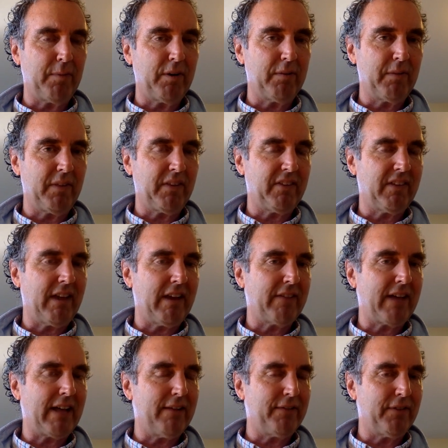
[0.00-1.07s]
board and with the state
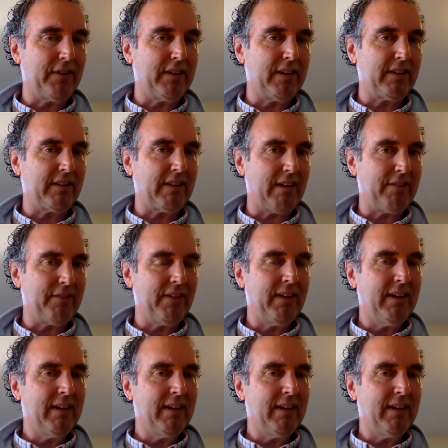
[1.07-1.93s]
of California itself.